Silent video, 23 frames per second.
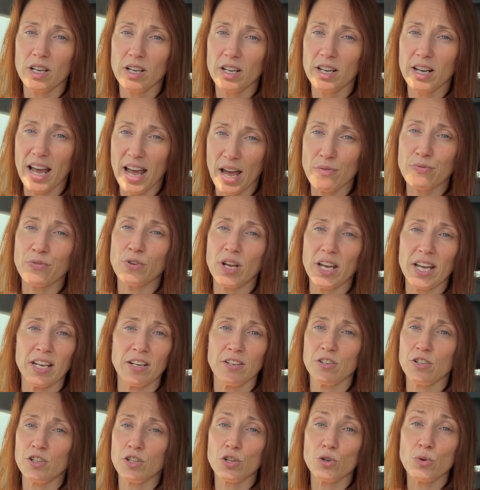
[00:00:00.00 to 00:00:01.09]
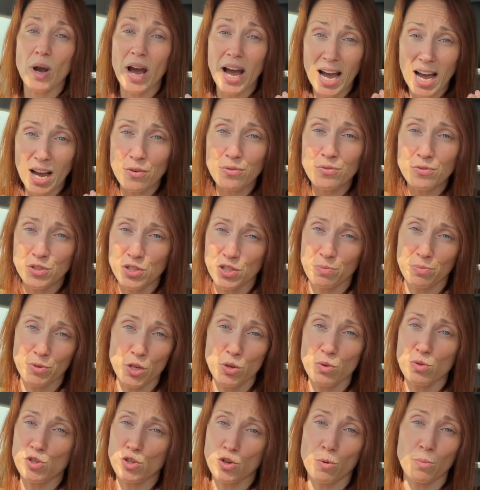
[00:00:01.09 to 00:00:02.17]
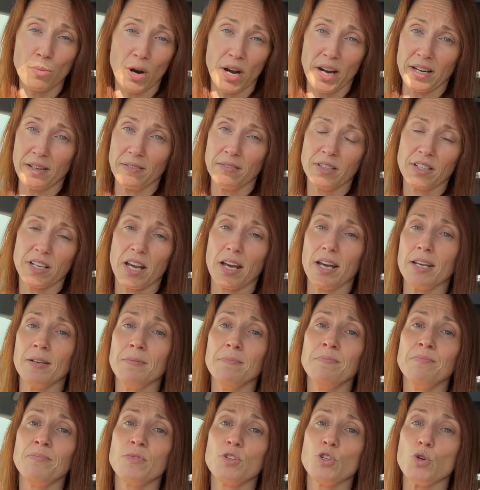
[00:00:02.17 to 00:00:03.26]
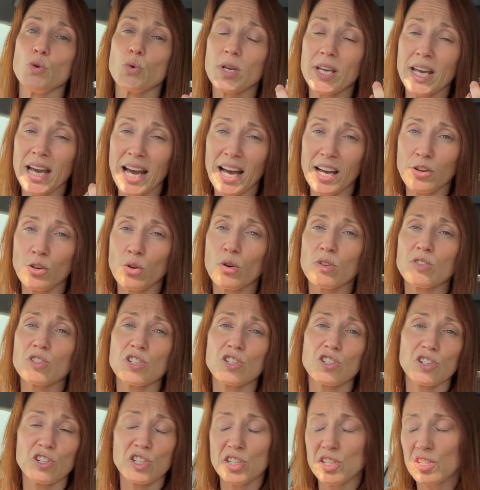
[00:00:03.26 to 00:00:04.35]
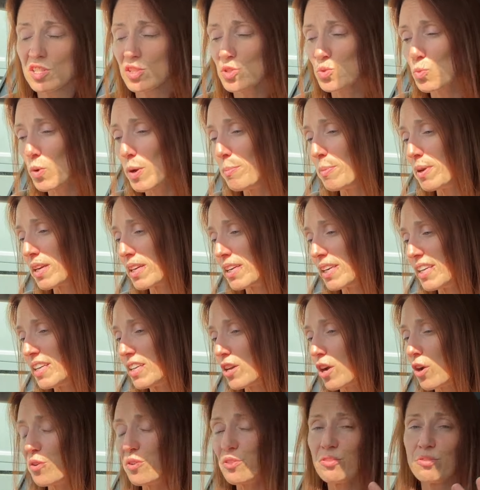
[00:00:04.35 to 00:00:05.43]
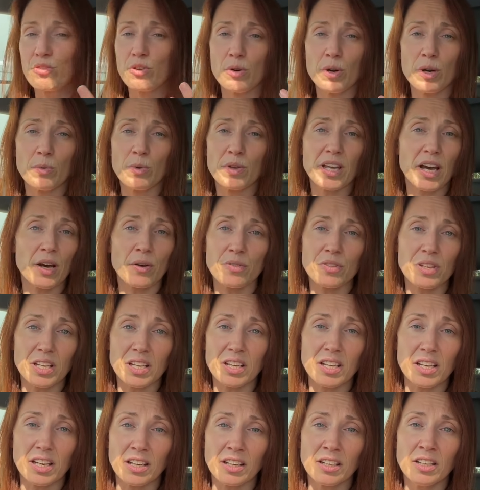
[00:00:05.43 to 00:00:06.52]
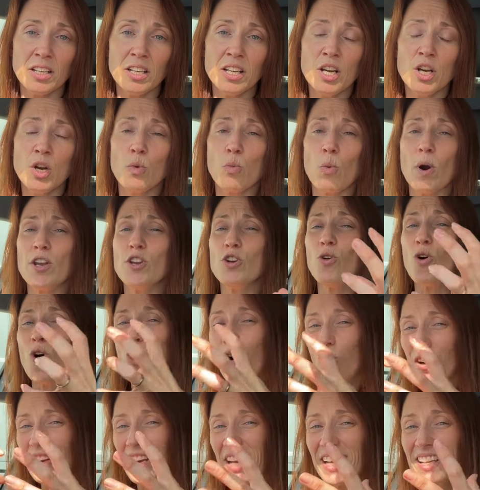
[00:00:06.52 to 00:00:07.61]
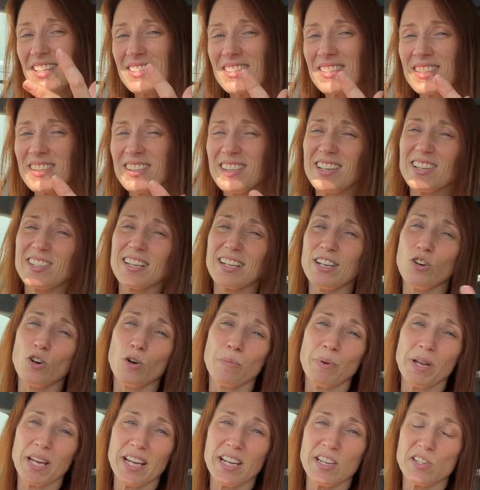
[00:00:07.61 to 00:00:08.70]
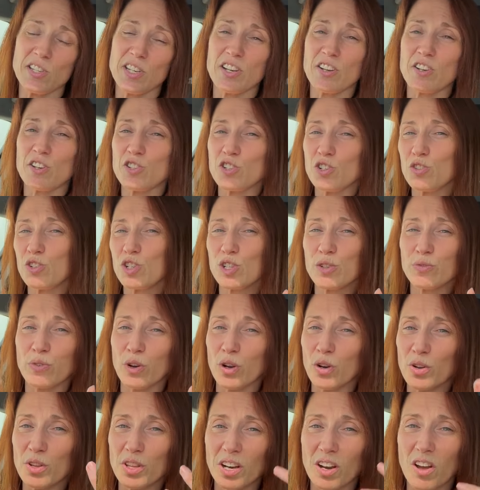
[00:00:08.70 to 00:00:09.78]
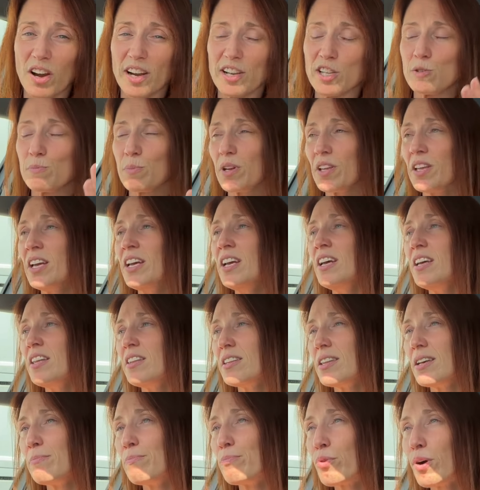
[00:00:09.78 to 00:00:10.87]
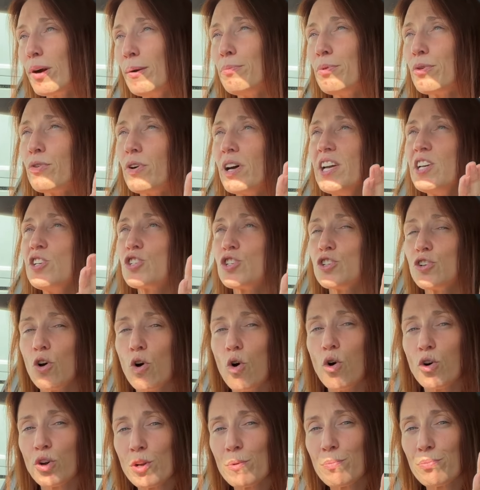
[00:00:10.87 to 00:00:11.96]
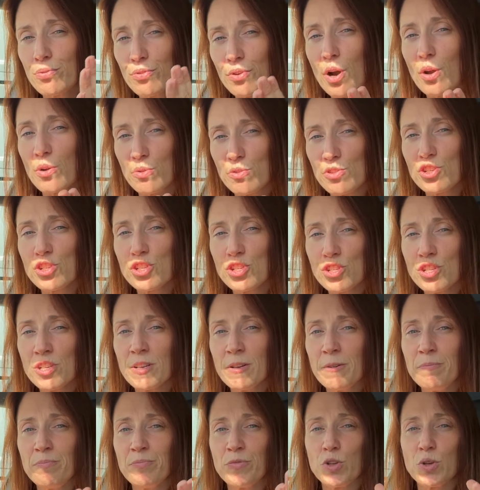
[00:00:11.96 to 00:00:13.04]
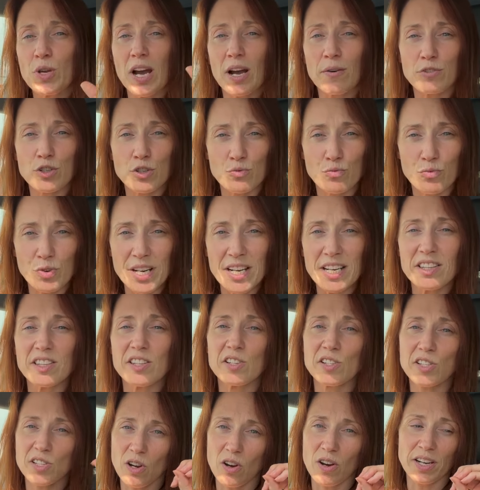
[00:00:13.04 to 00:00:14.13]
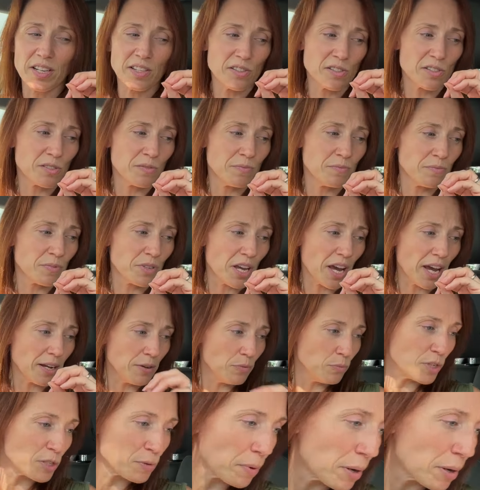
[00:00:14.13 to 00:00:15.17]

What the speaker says: effort in. You have to use your brain, okay? You cannot just swimmingly go through it without thinking. When you're on it, it's a little bit easier because you just follow the lines, but the preparation on approach, you have to read the signs, okay? Where's my